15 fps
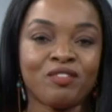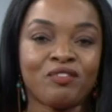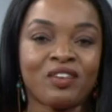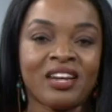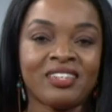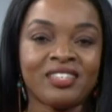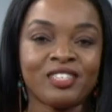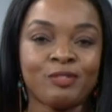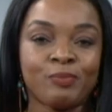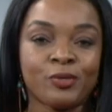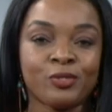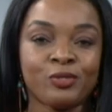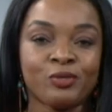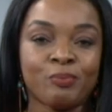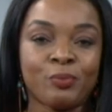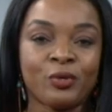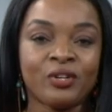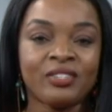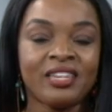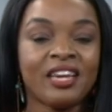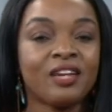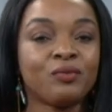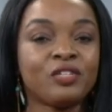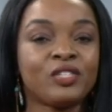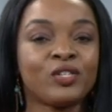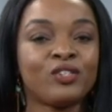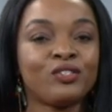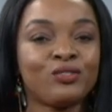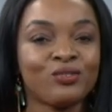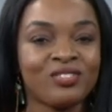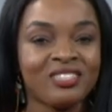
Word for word: Friday sports report, and we turn to